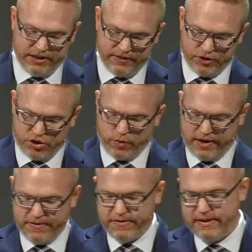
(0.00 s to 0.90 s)
Look at verse
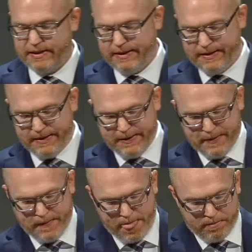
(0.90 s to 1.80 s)
12.
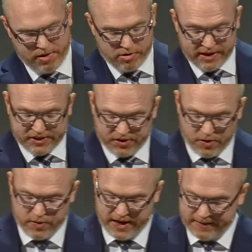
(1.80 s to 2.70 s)
Paul writes,
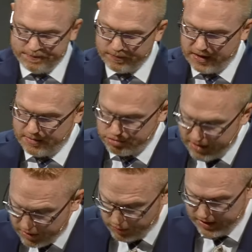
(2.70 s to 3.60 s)
So then,
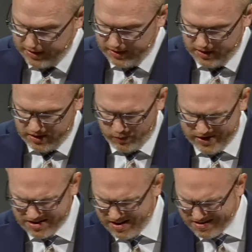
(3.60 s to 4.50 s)
brethren,
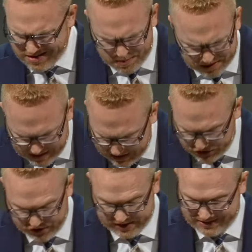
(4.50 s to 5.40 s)
we are under
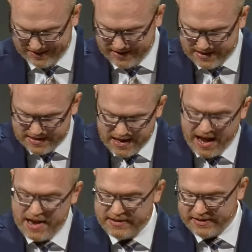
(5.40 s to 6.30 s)
obligation
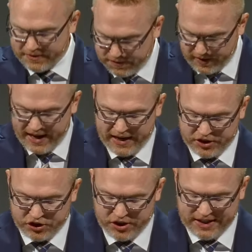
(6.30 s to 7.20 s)
not to the
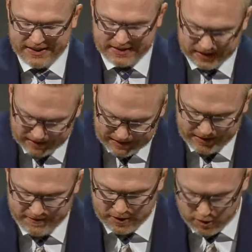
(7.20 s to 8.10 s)
flesh to
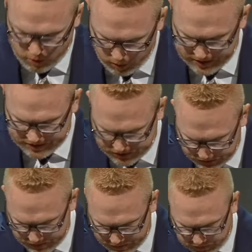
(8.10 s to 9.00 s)
live according
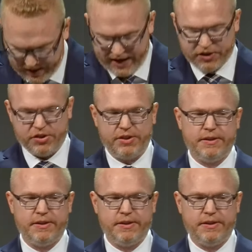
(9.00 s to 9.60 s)
to the flesh.